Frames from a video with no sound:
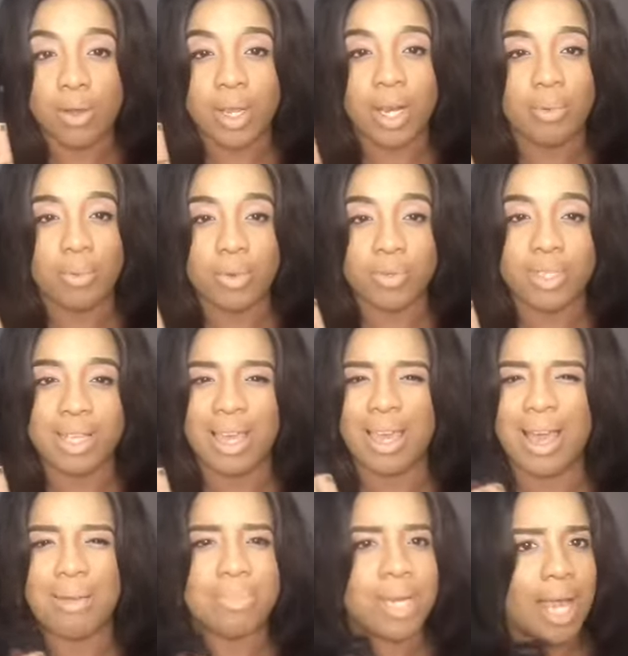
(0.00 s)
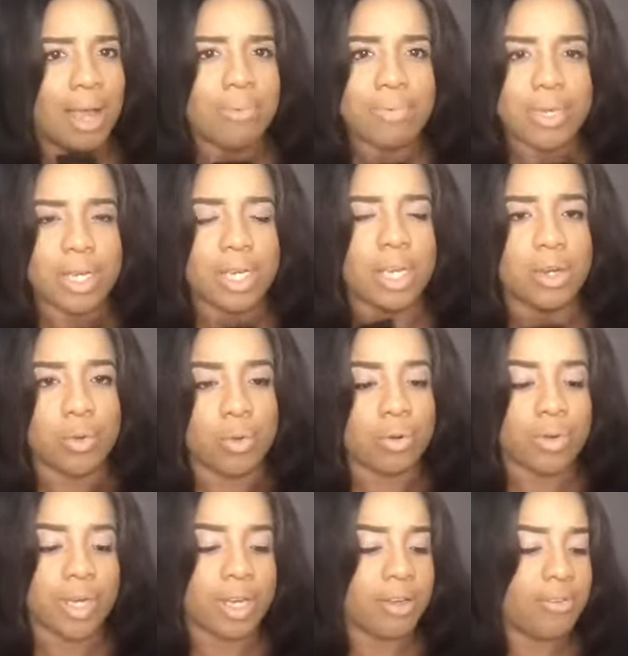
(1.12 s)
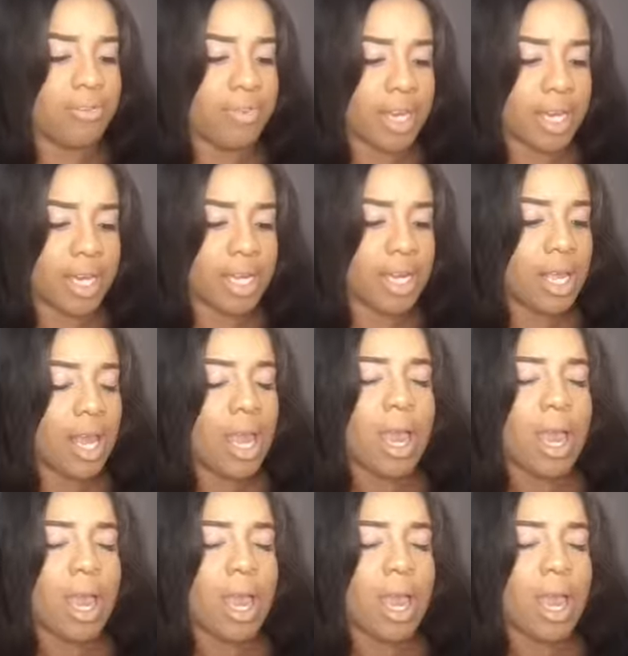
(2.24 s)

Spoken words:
and I will say I'm not really a L'Oreal fan.